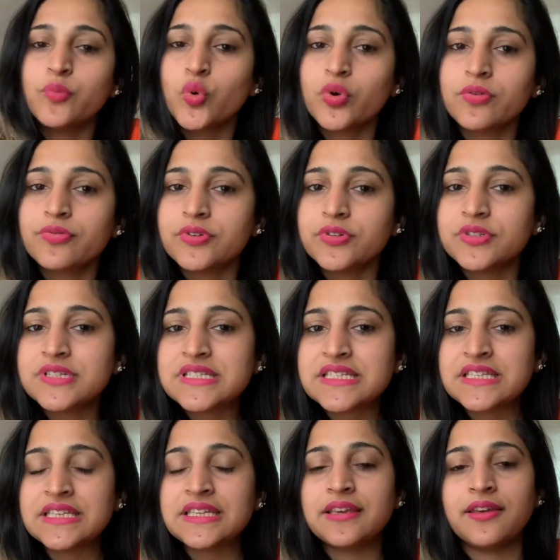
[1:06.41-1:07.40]
board of
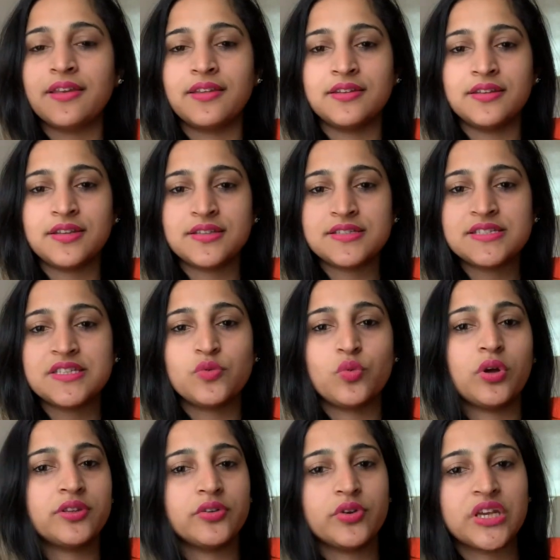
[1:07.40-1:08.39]
nursing and then see
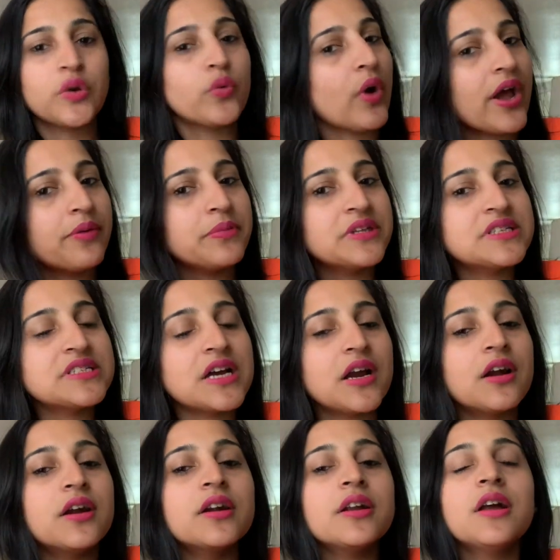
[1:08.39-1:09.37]
what the requirements
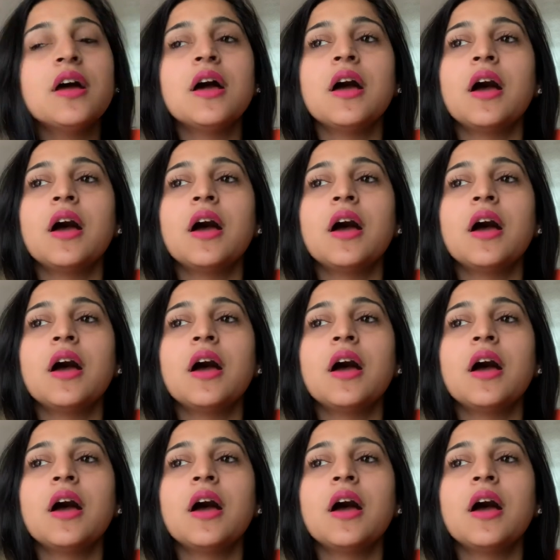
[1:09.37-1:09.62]
are.